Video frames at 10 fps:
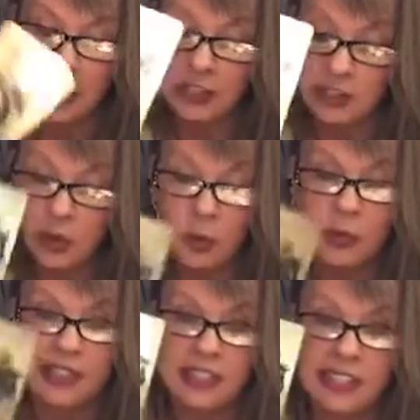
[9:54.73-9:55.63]
And it's
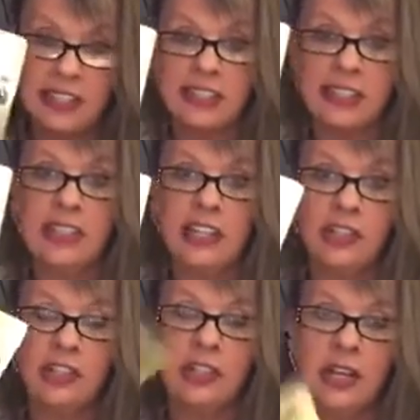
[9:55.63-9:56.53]
always a
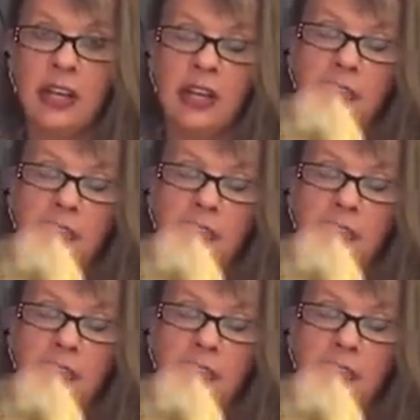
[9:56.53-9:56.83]
destination